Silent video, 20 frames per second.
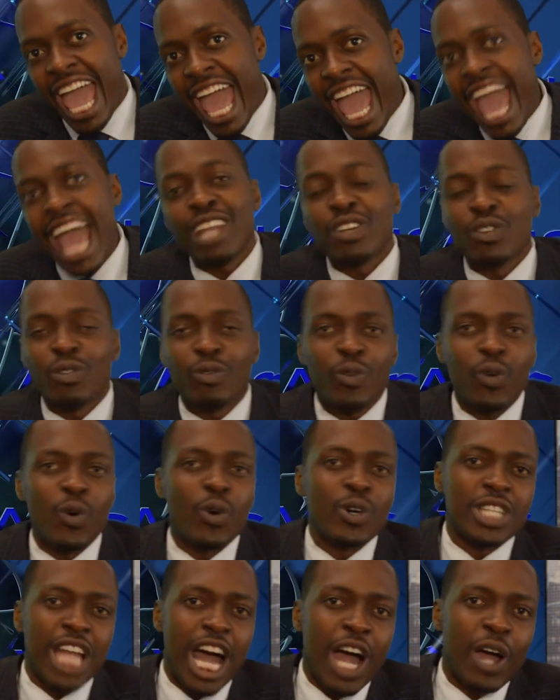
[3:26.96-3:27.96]
and of
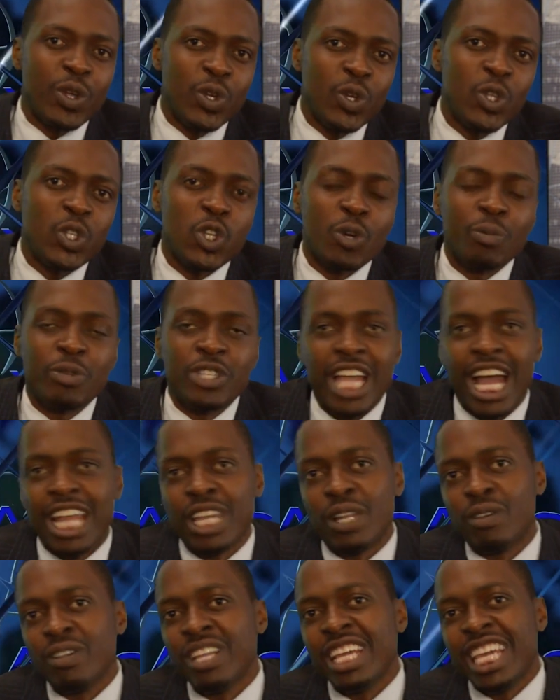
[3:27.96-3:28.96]
course our YouTube
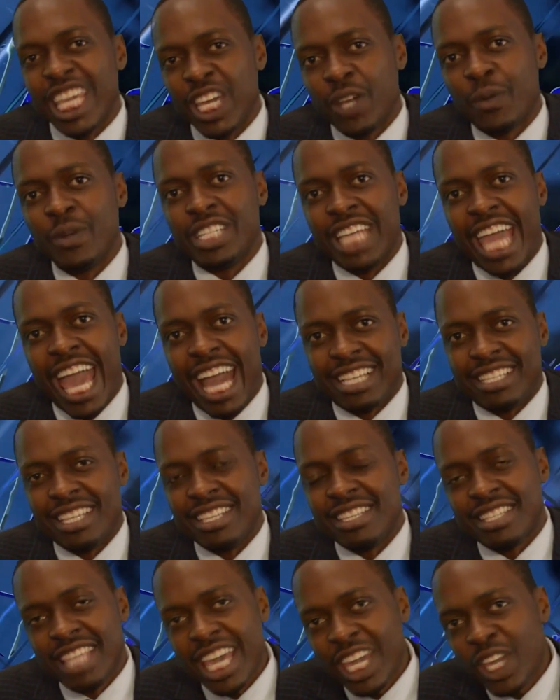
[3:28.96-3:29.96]
channel Equity
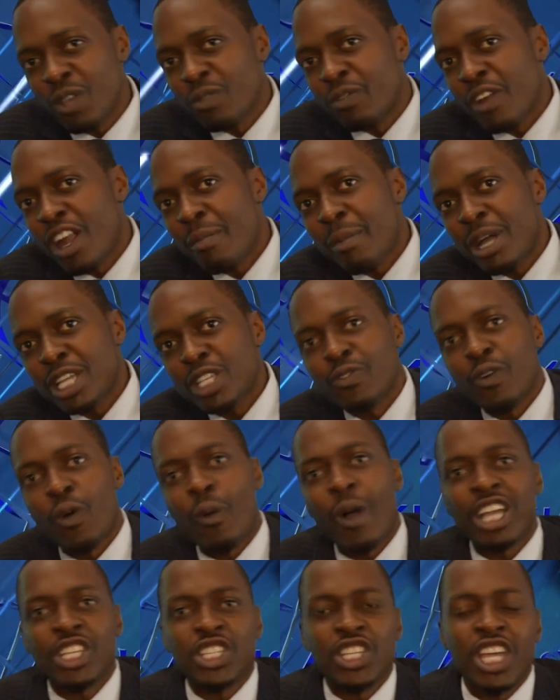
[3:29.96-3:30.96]
Access. Thank you very much for
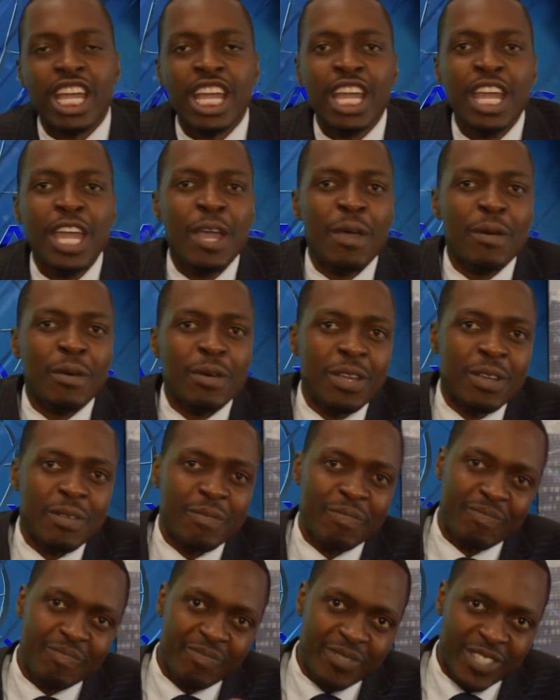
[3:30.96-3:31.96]
watching.
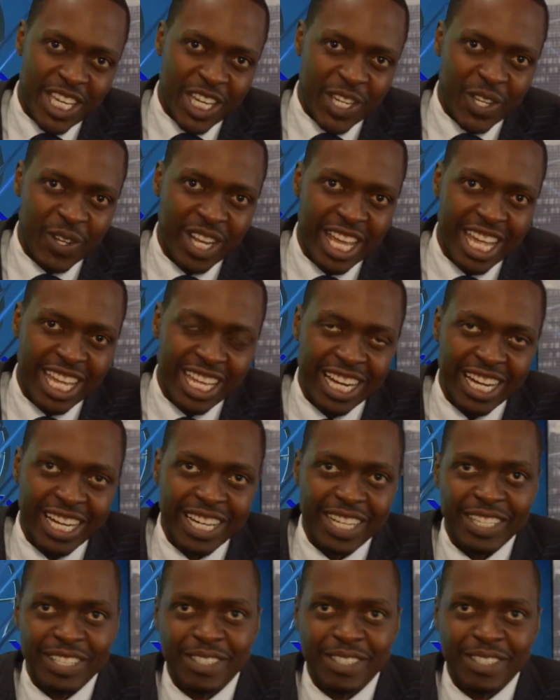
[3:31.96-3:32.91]
Check you later.